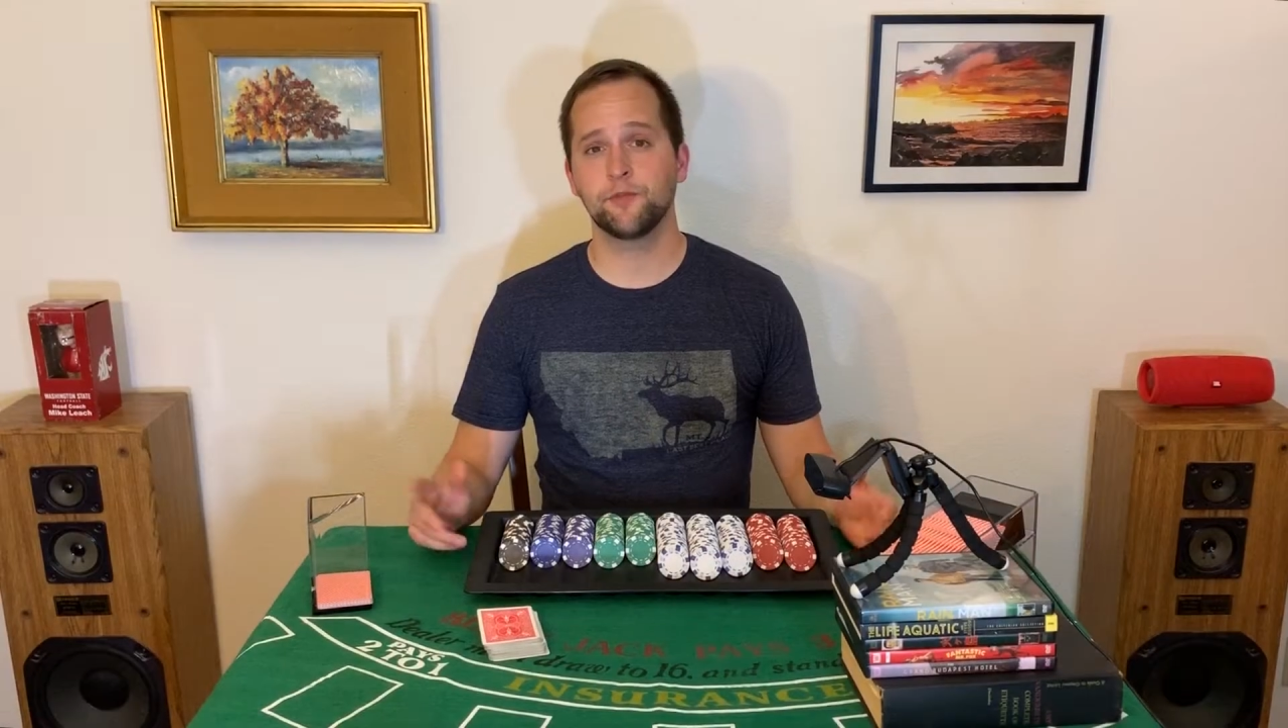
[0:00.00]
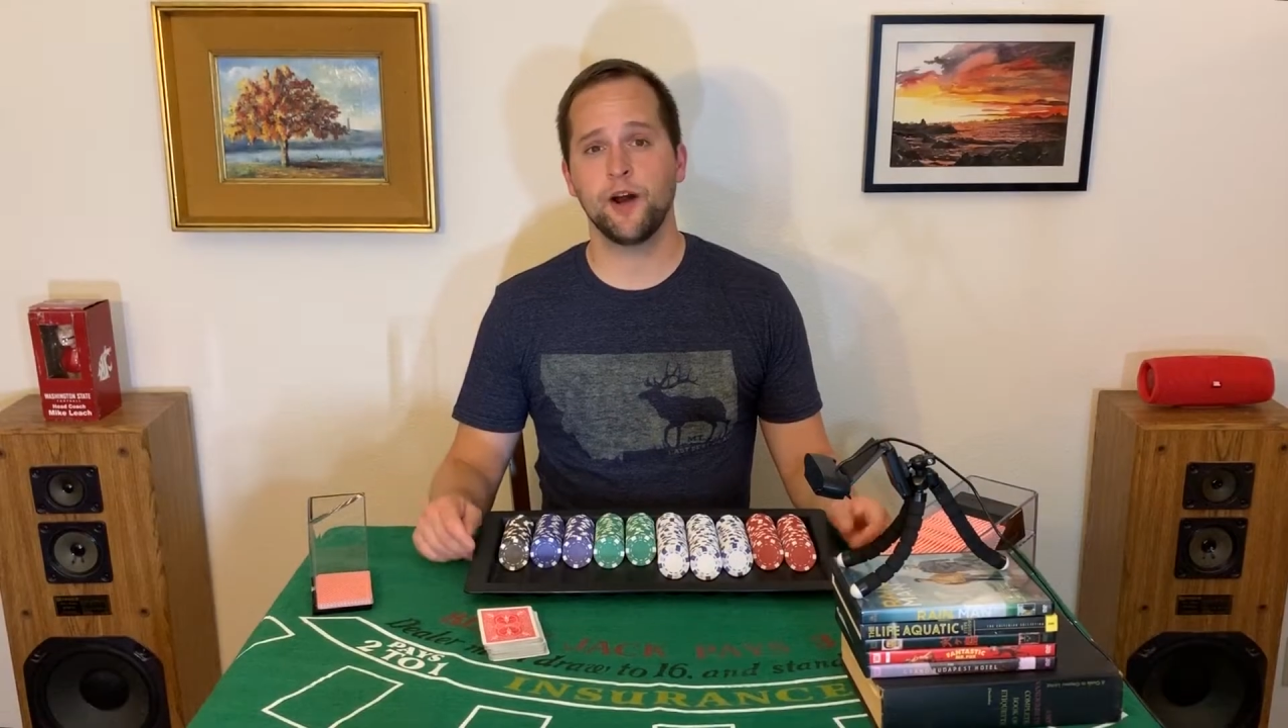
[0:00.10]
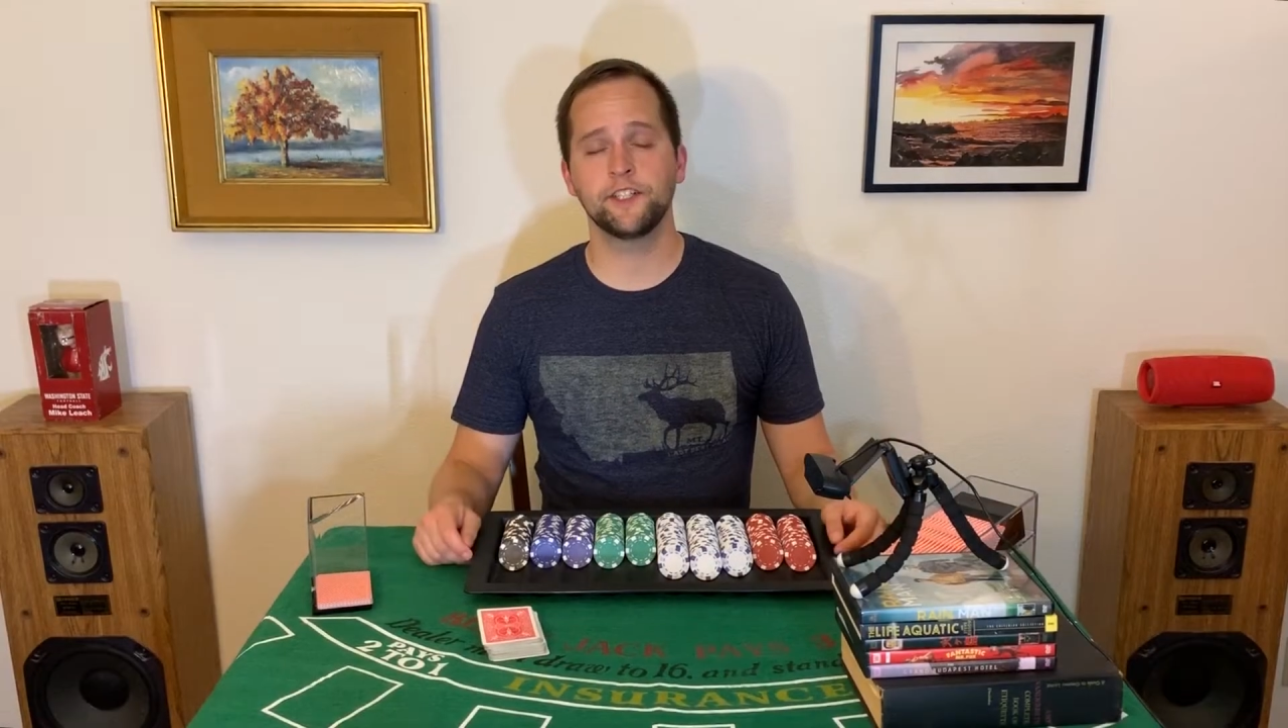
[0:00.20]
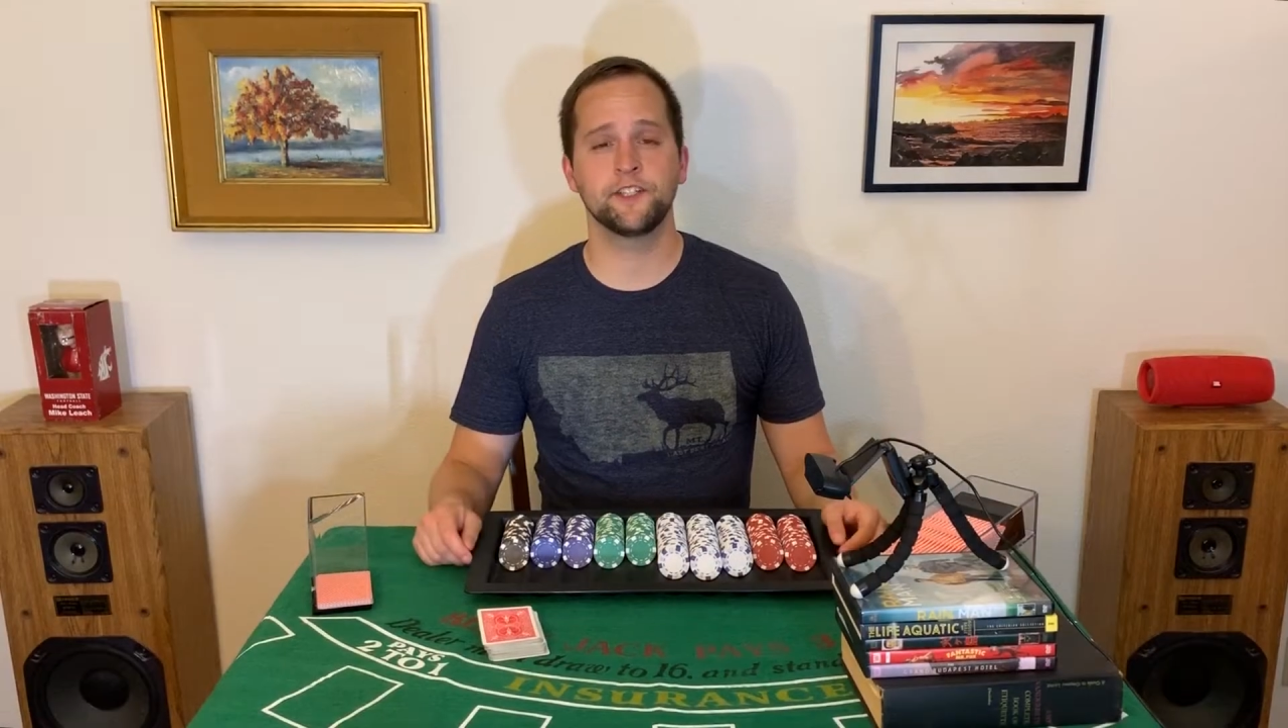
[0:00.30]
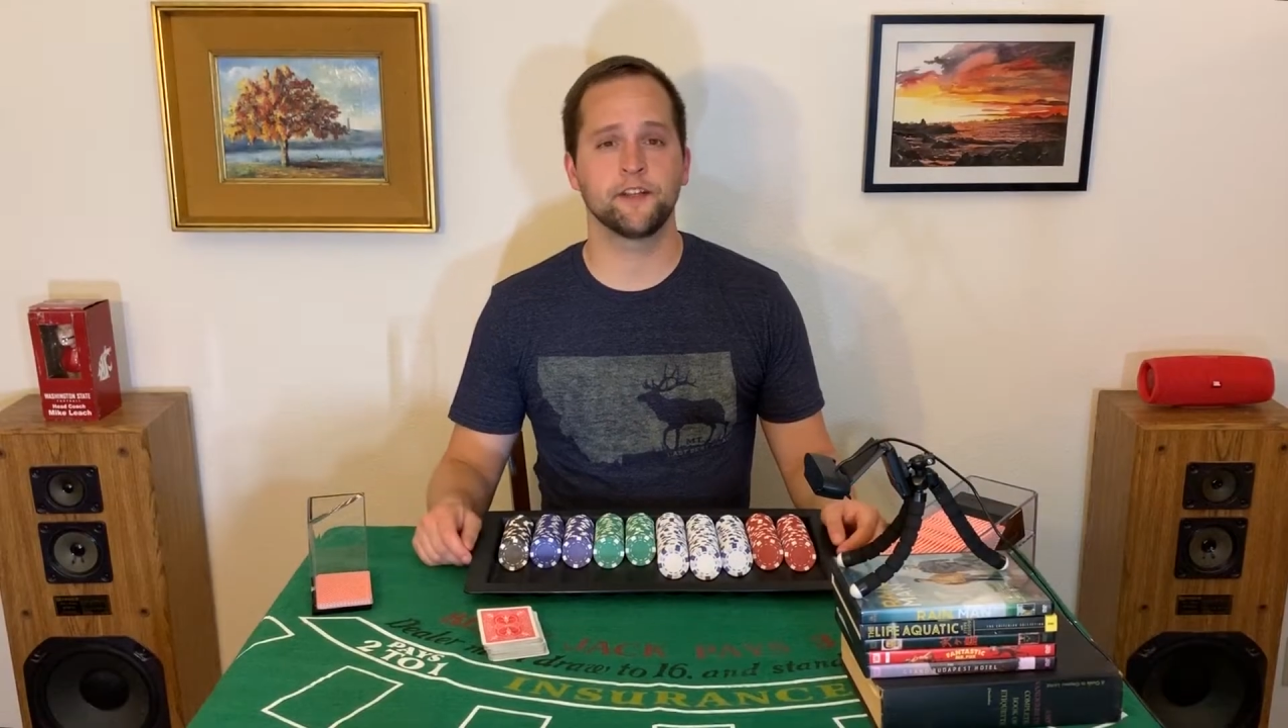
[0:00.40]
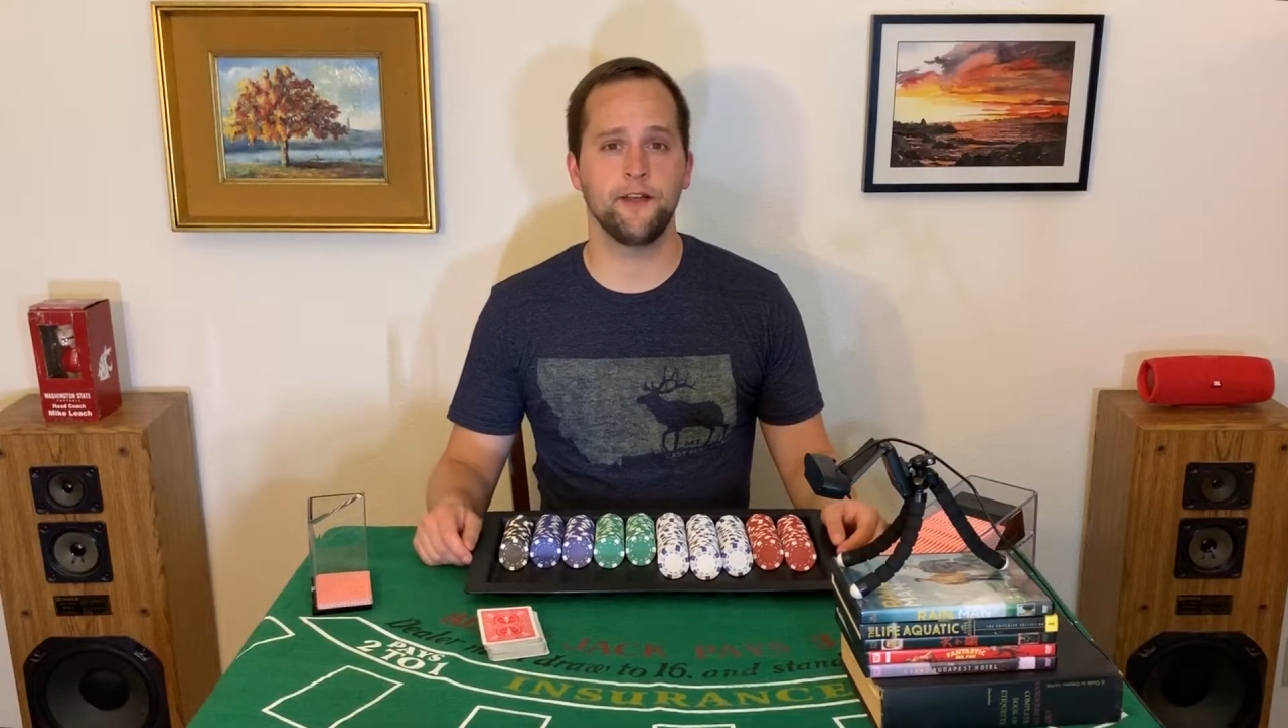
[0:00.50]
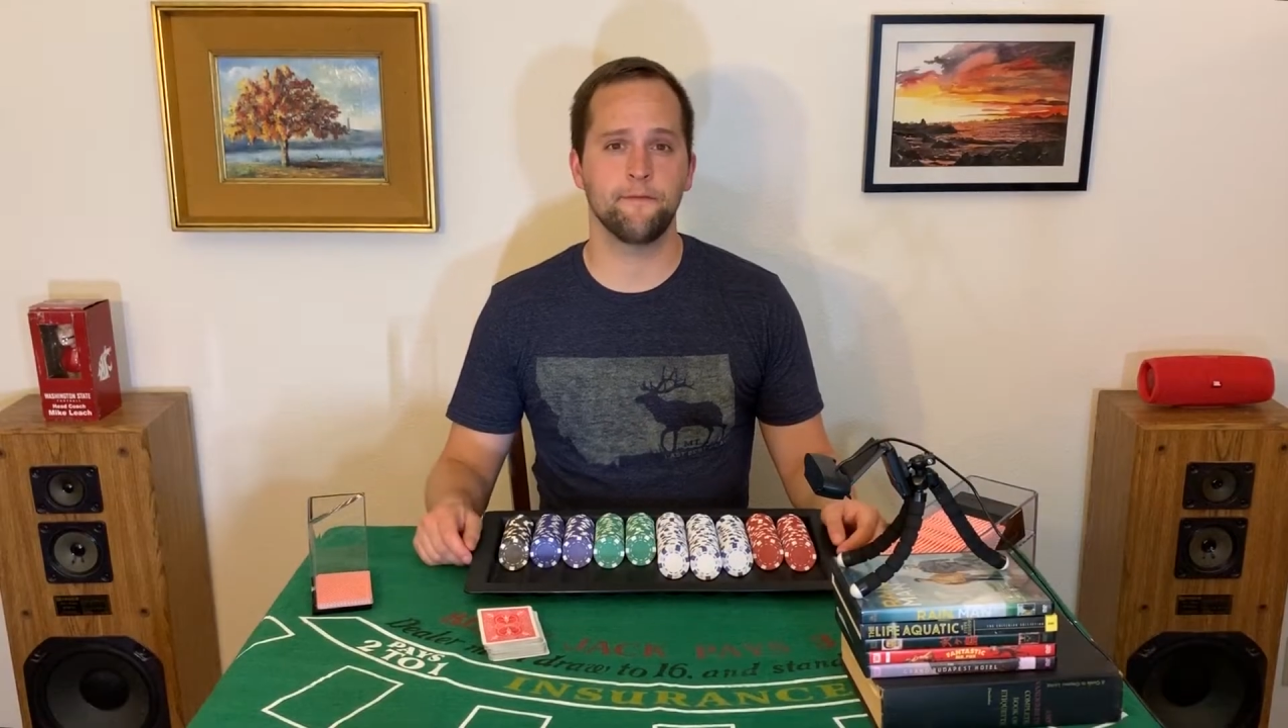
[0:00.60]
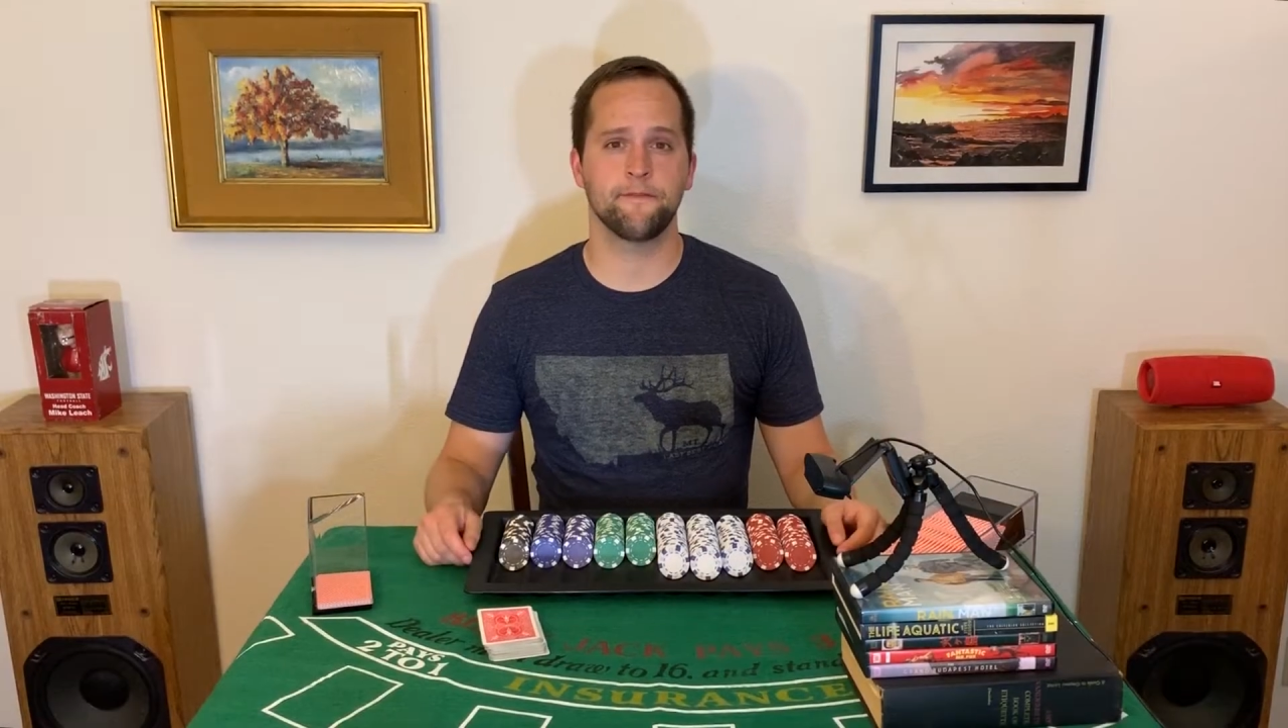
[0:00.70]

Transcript: watched a clip